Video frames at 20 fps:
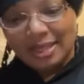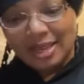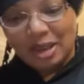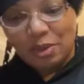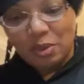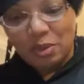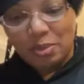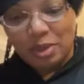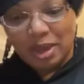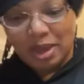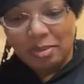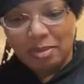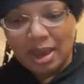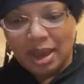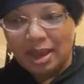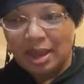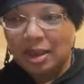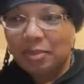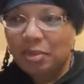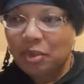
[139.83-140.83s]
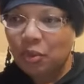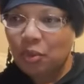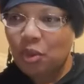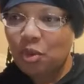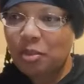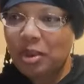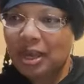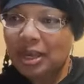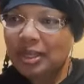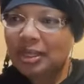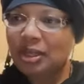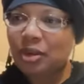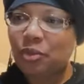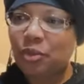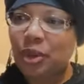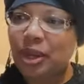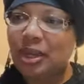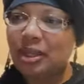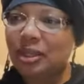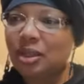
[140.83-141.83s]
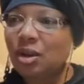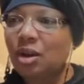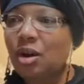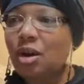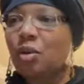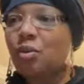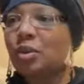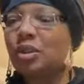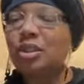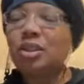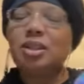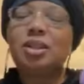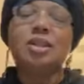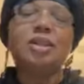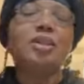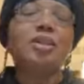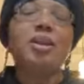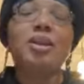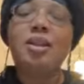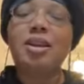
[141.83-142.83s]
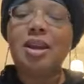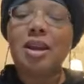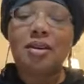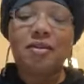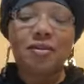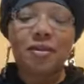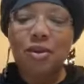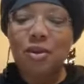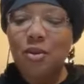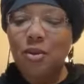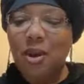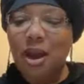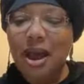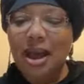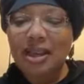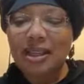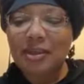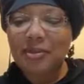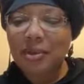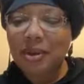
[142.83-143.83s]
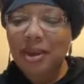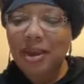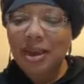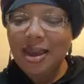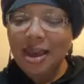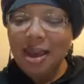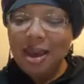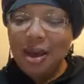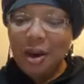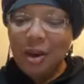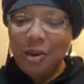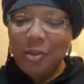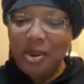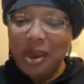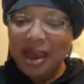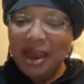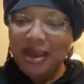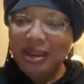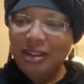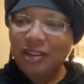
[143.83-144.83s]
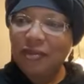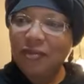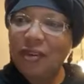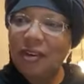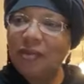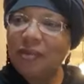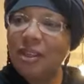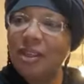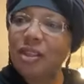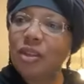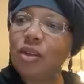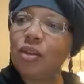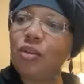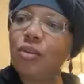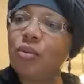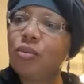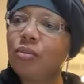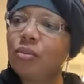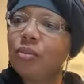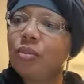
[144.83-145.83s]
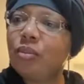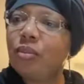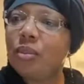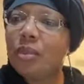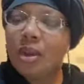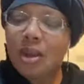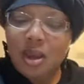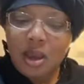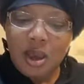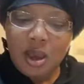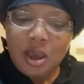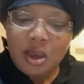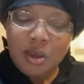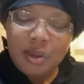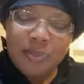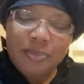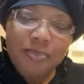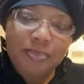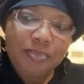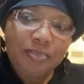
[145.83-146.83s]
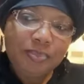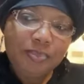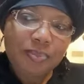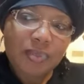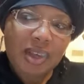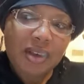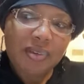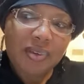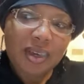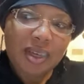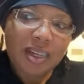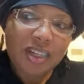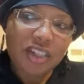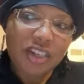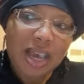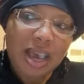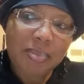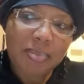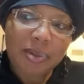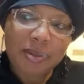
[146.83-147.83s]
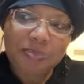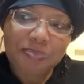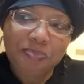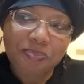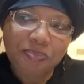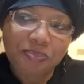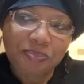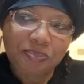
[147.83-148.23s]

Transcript: Today we're picking back up in Romance of the Red Star, which is another name for the Oahspe, on page 52. I forget the chapter.